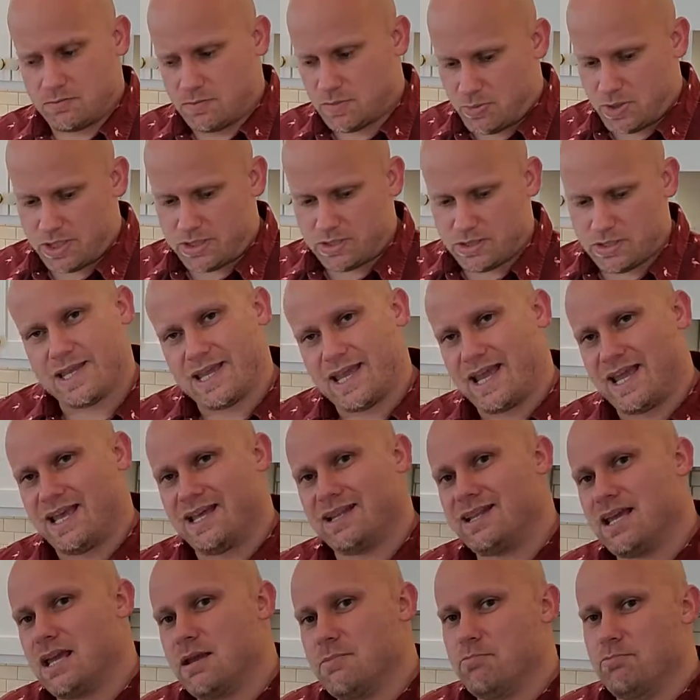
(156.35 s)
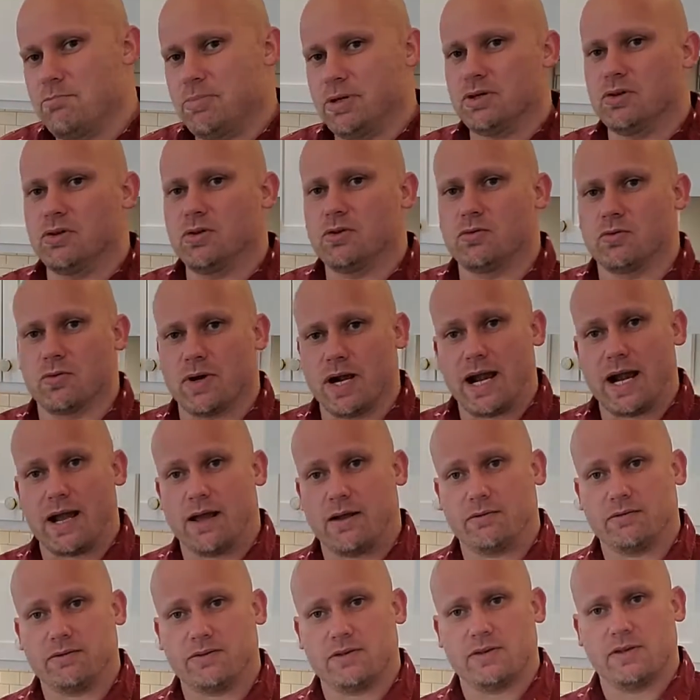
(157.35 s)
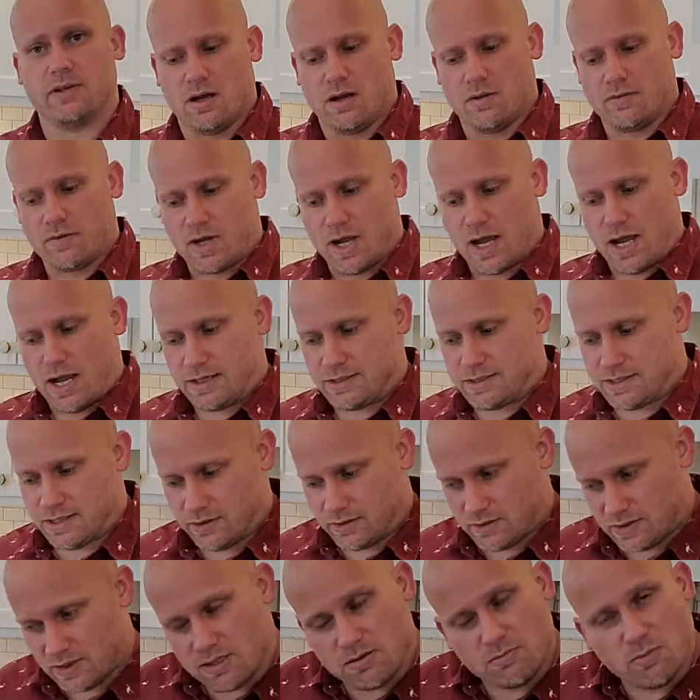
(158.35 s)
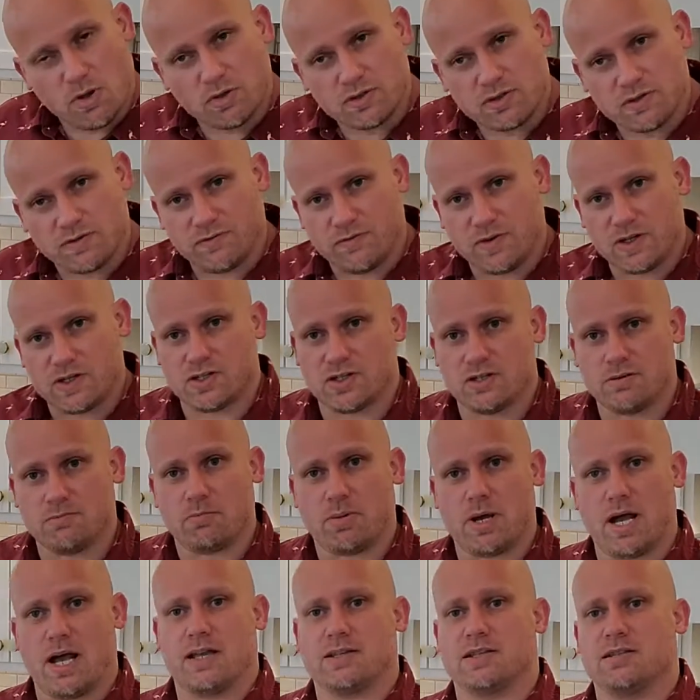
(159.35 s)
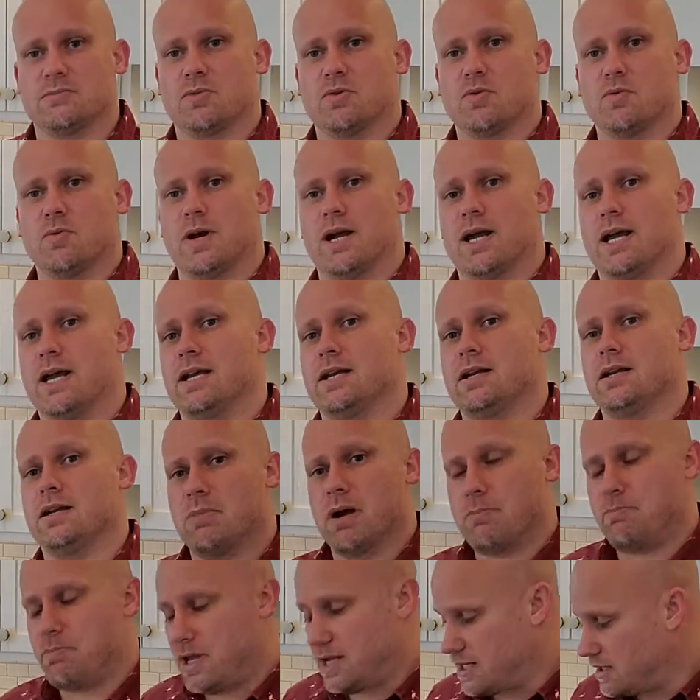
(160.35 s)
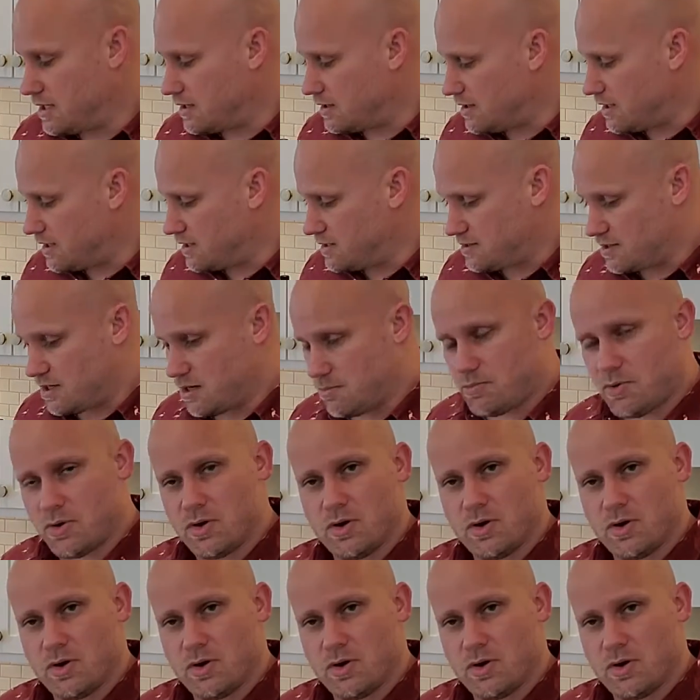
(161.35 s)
But can they build rounds of cocktails in the most efficient possible way by picking things up